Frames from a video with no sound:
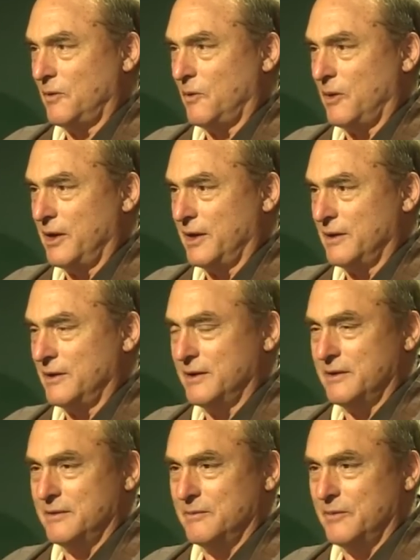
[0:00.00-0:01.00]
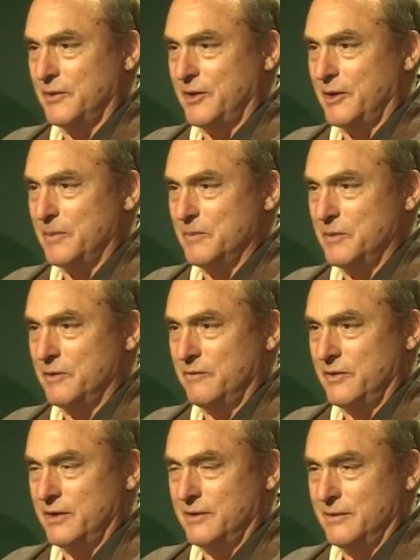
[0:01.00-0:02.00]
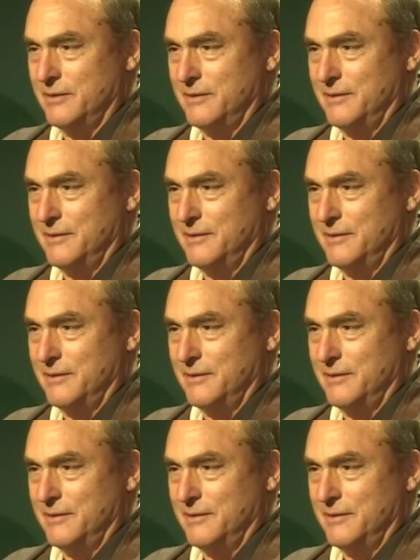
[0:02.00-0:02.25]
quietly without moving.